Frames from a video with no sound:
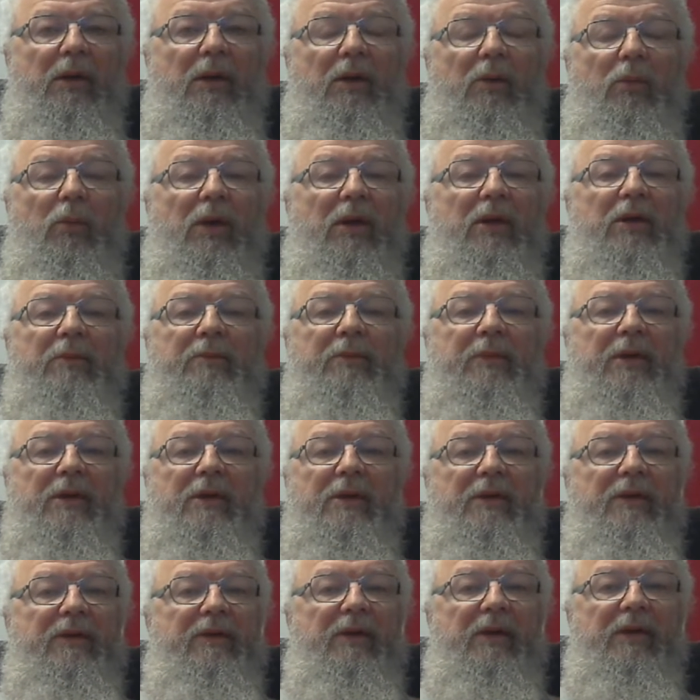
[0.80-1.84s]
Welcome to
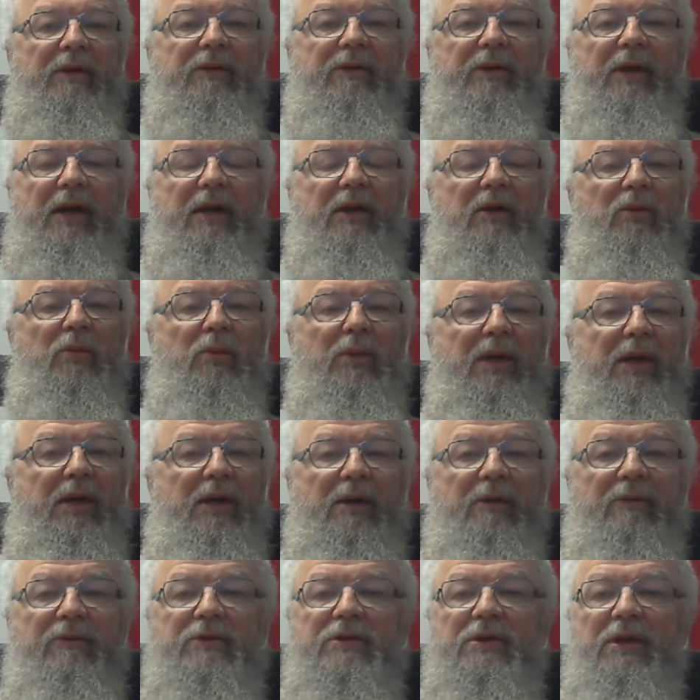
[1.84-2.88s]
this second week
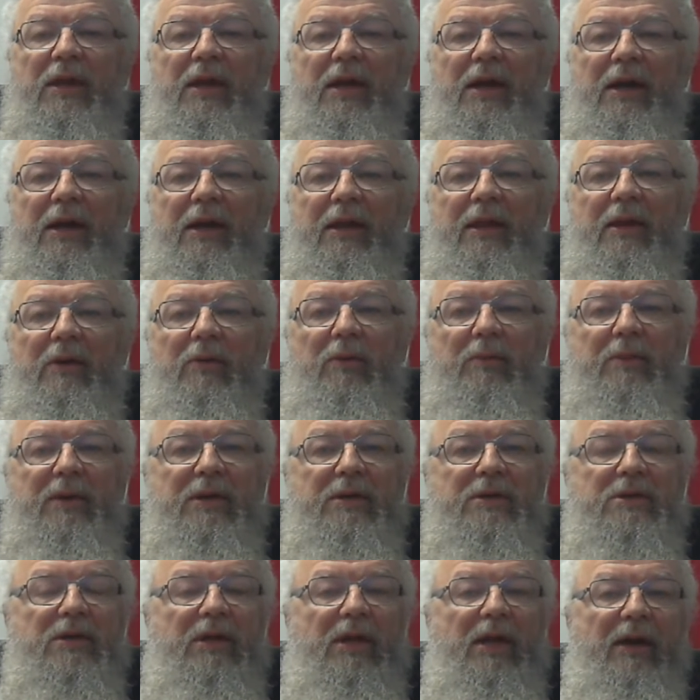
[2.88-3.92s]
of July. That would be
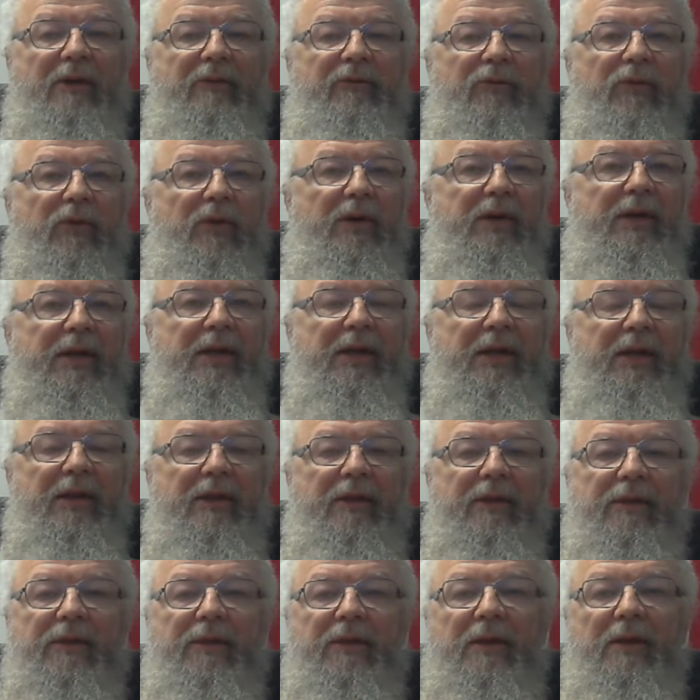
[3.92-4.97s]
July
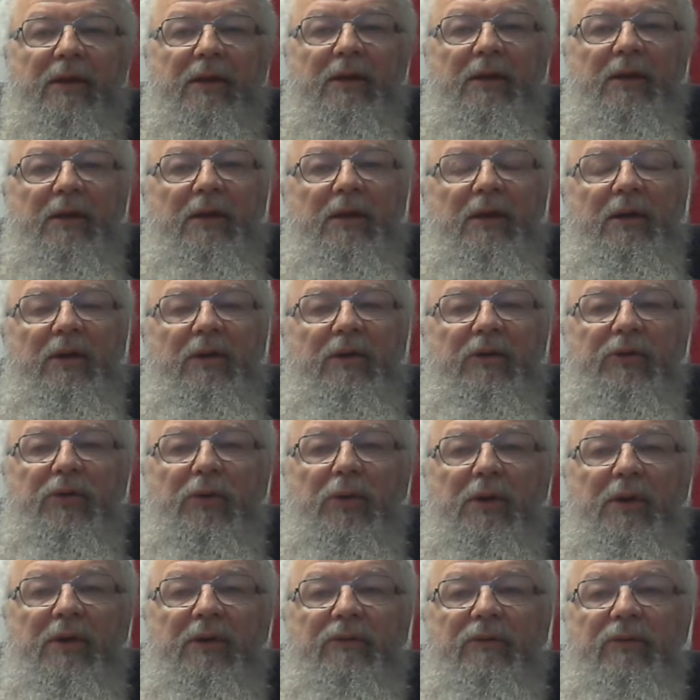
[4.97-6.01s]
14th.
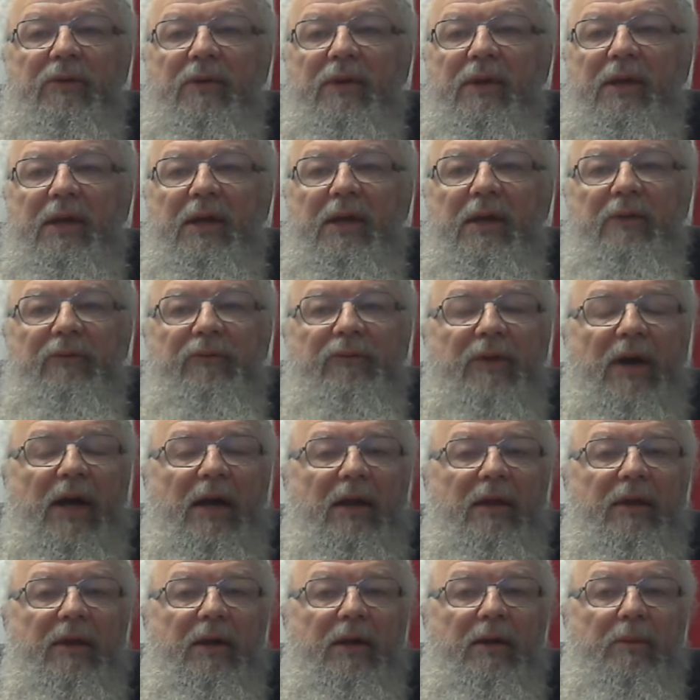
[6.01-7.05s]
Stories for the
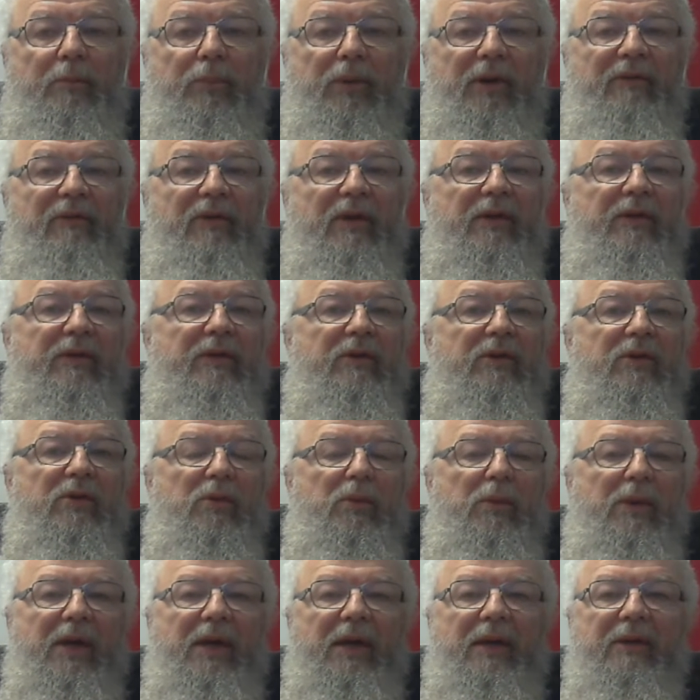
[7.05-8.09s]
previous 2
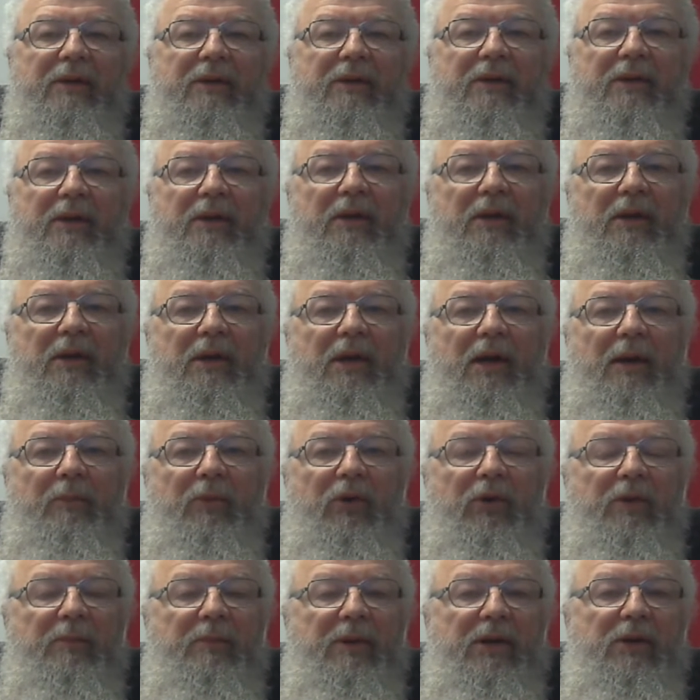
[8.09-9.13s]
weeks. I'm
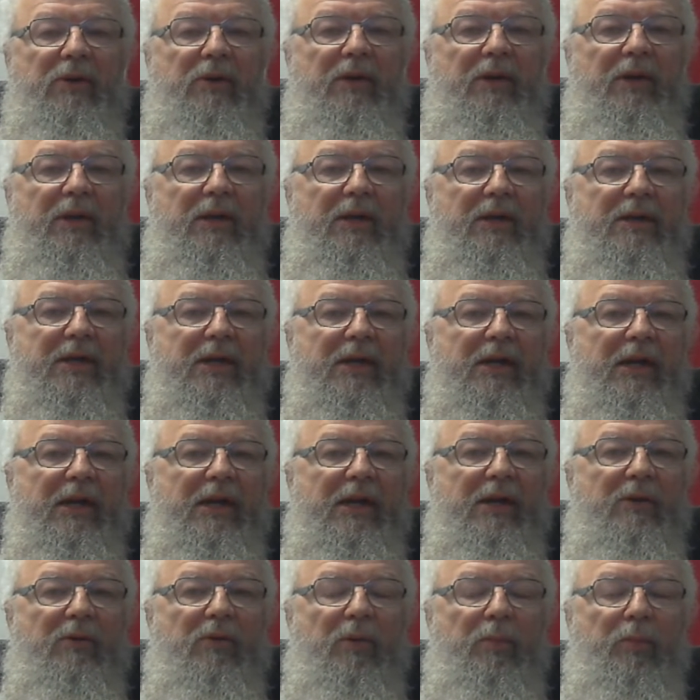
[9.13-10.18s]
going to be doing the
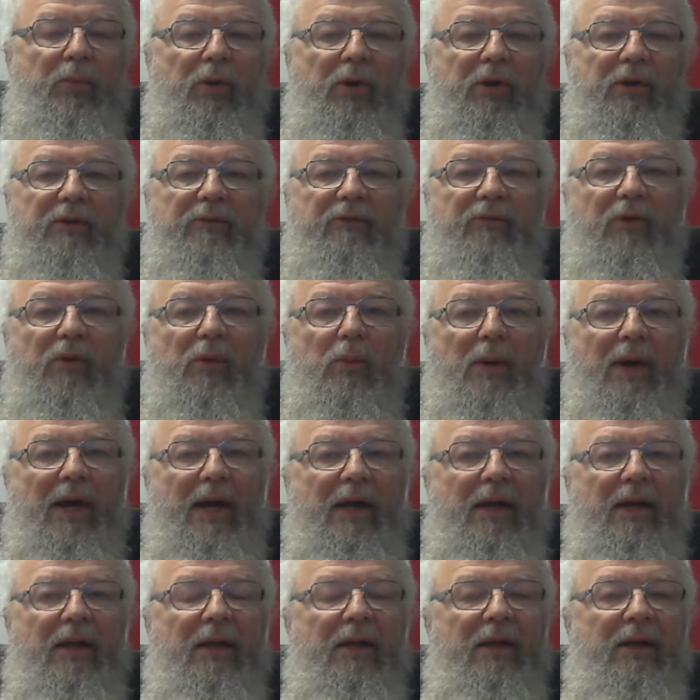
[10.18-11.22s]
TDD reports for a
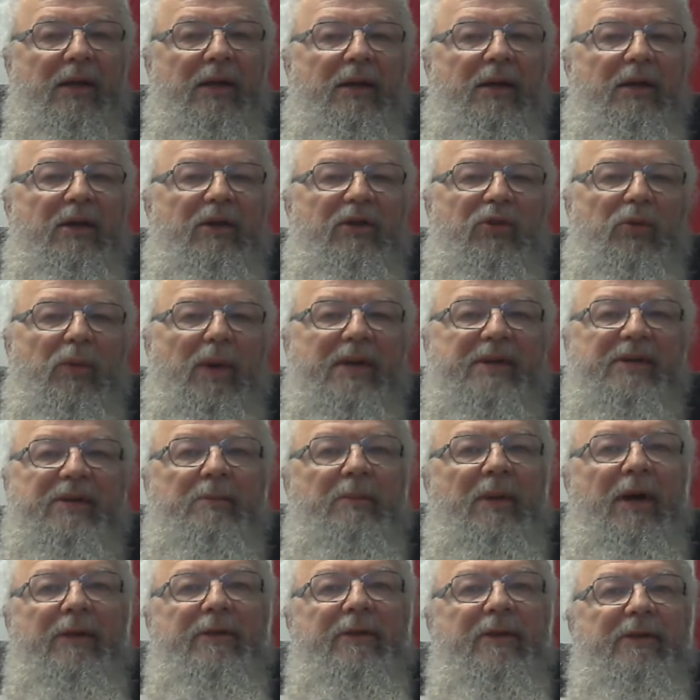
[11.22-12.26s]
while, twice a
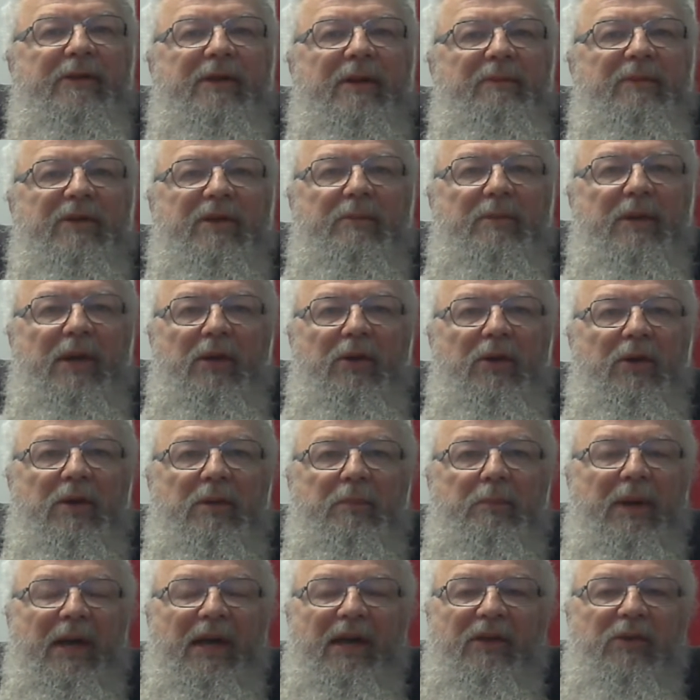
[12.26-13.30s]
month. It seems to be a
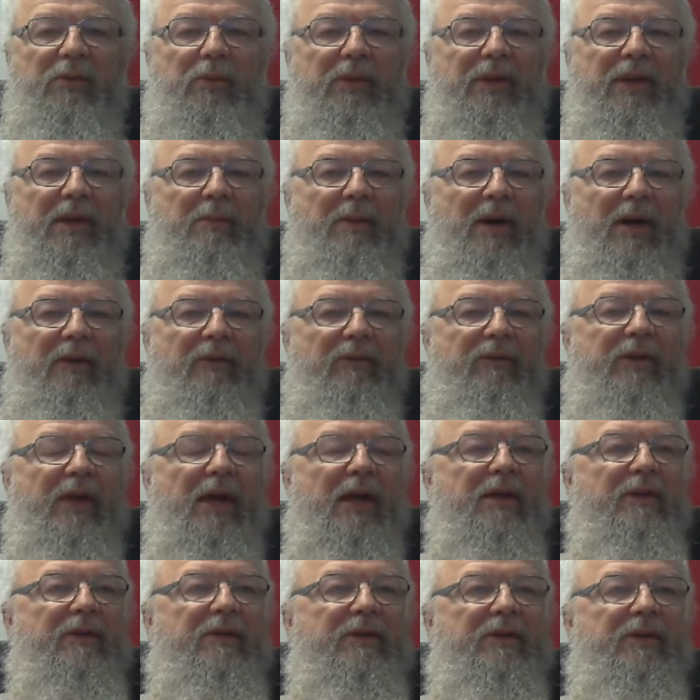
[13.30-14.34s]
good pace with the amount of
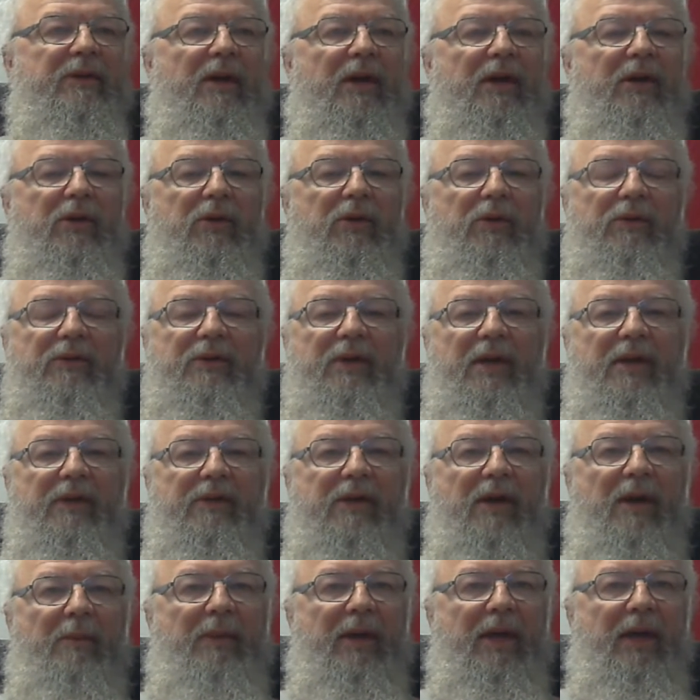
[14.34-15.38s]
science news that is
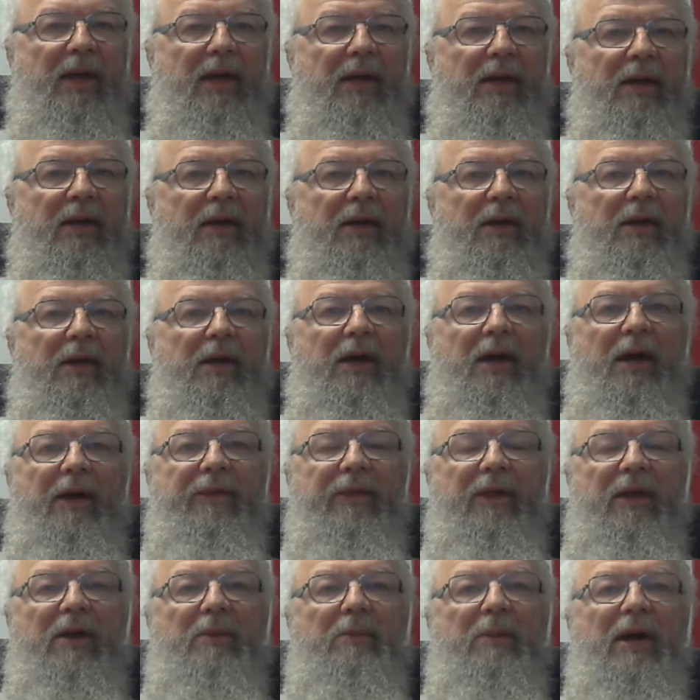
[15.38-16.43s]
coming in. I
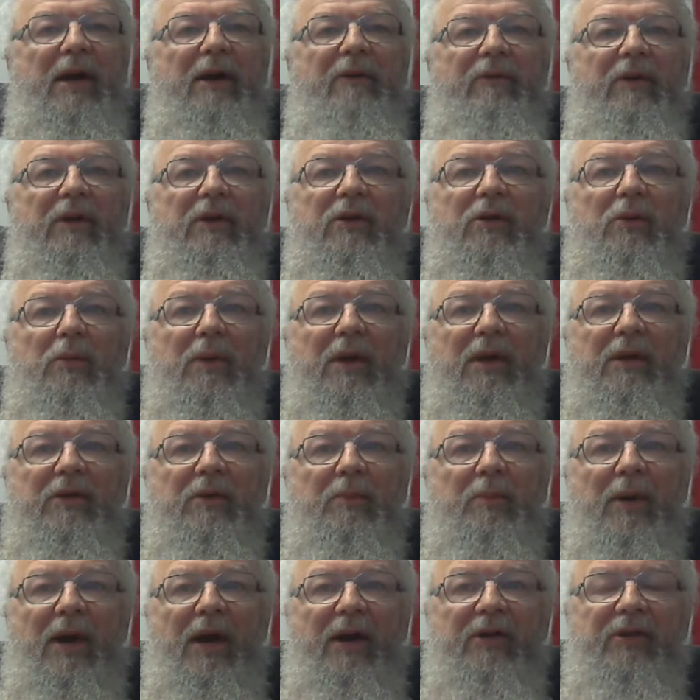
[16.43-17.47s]
think about every 2 weeks
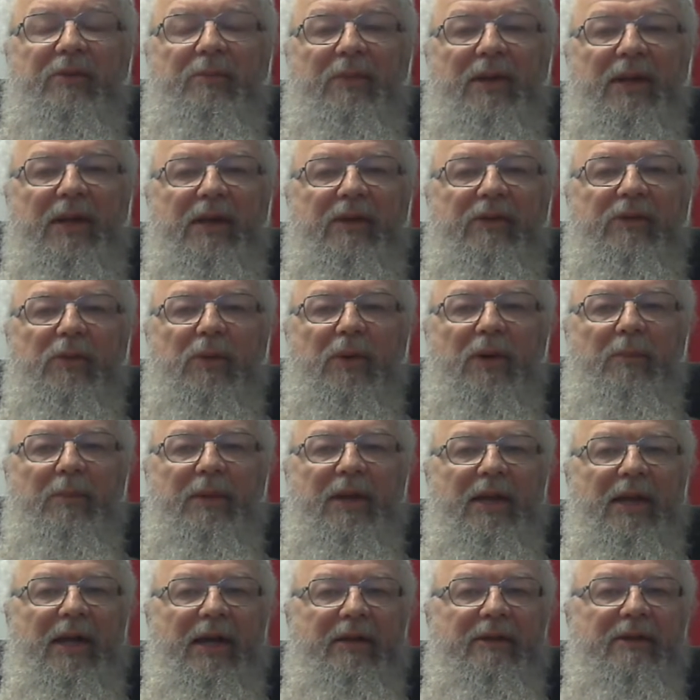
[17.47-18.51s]
approximately, so it'll be
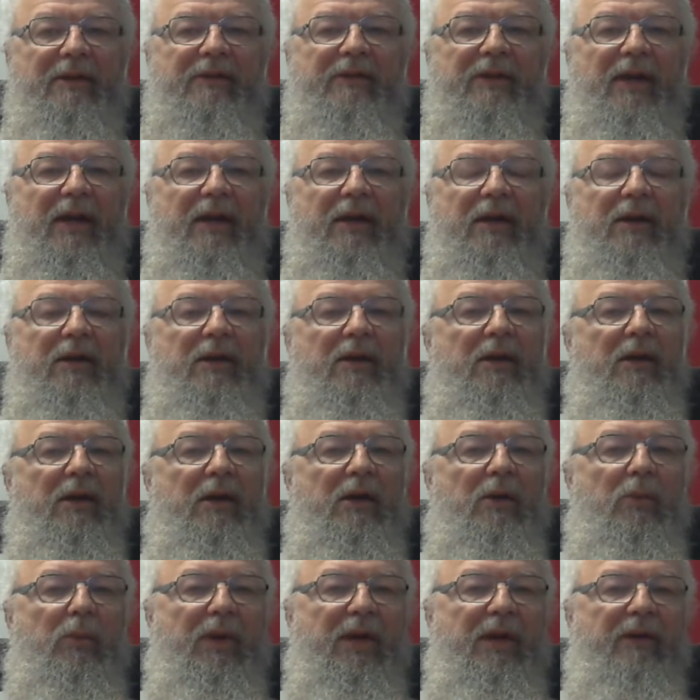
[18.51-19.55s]
like the second
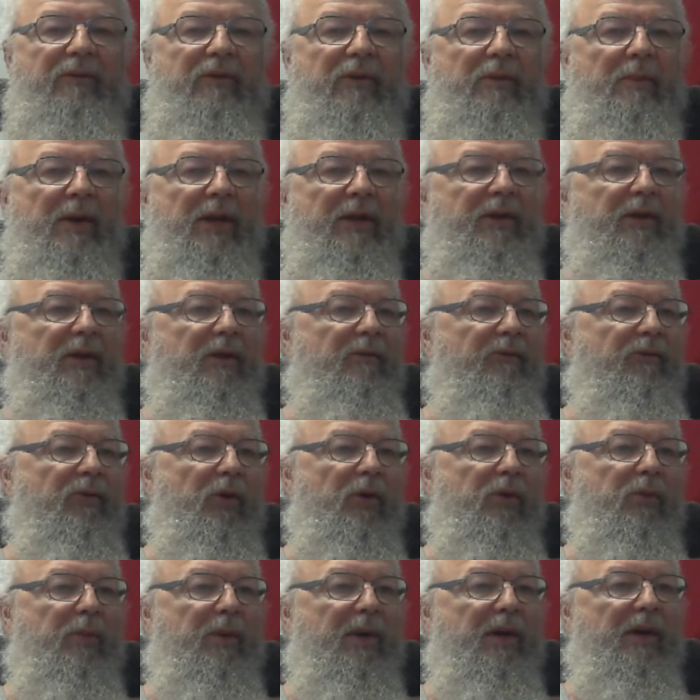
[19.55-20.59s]
week of the month and the
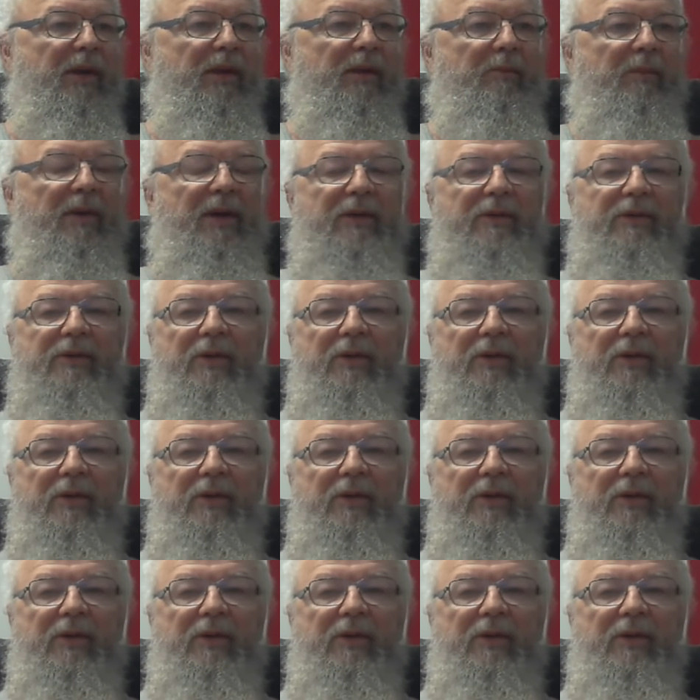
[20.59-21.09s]
fourth week of the month.